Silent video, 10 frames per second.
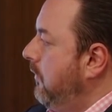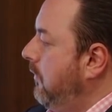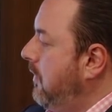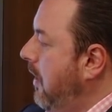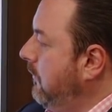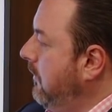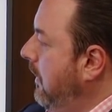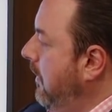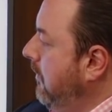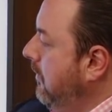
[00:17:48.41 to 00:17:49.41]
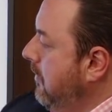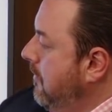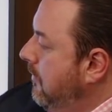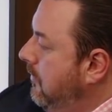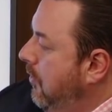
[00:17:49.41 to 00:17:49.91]
2011,
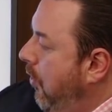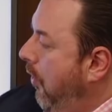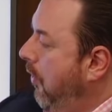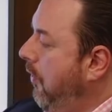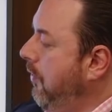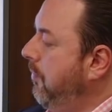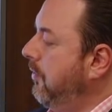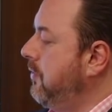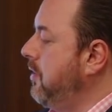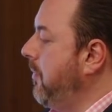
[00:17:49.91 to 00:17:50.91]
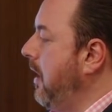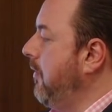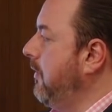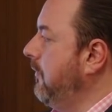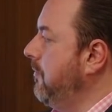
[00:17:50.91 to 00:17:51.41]
all the blue chip
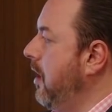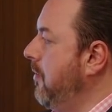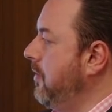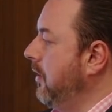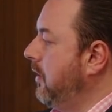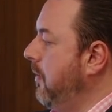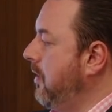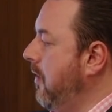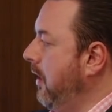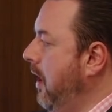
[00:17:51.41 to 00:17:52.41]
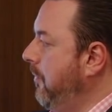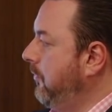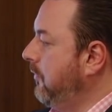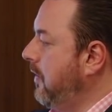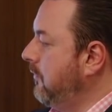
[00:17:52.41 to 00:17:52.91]
areas in Melbourne that keep going
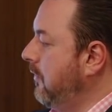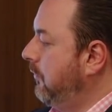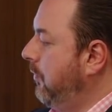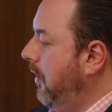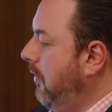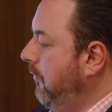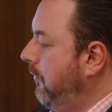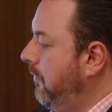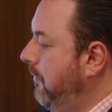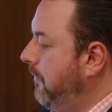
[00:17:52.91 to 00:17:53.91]
up. 2012,